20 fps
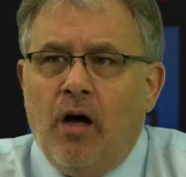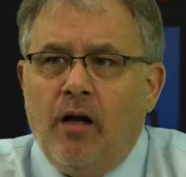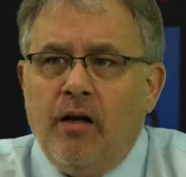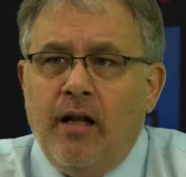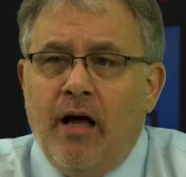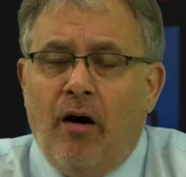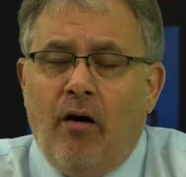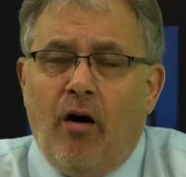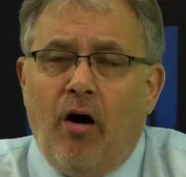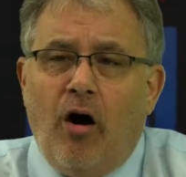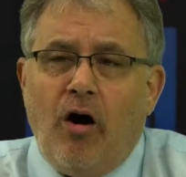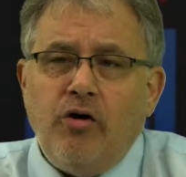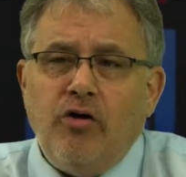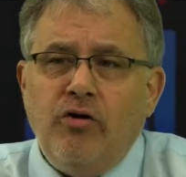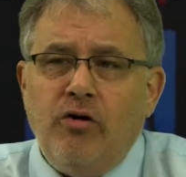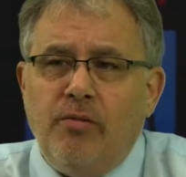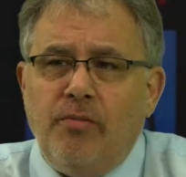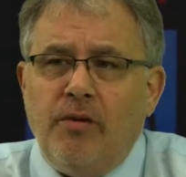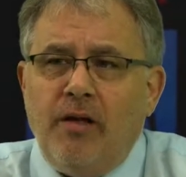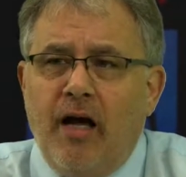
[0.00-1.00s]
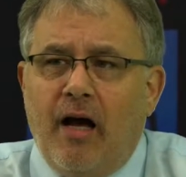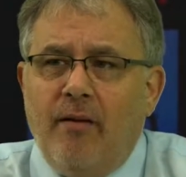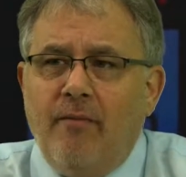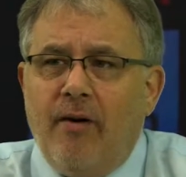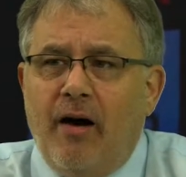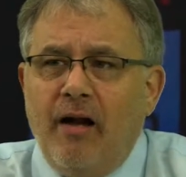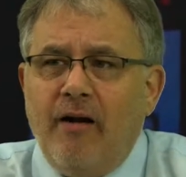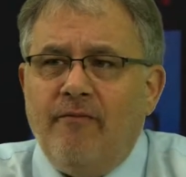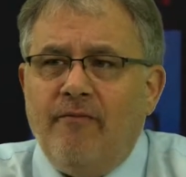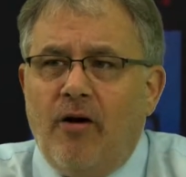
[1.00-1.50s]
Now, arguably, I
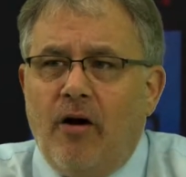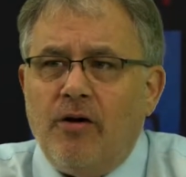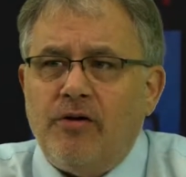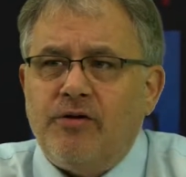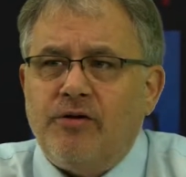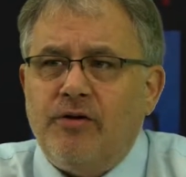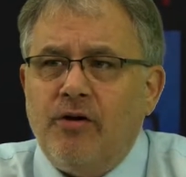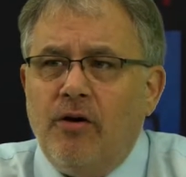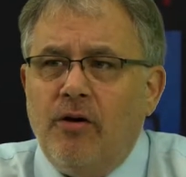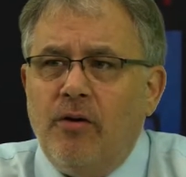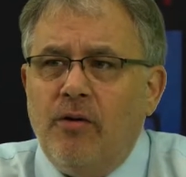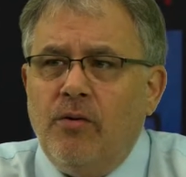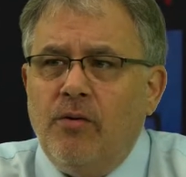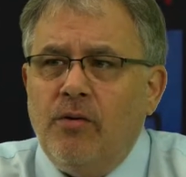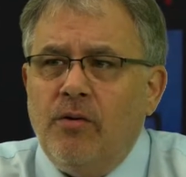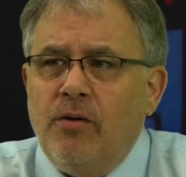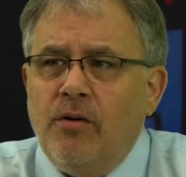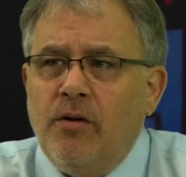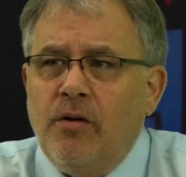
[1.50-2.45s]
might have also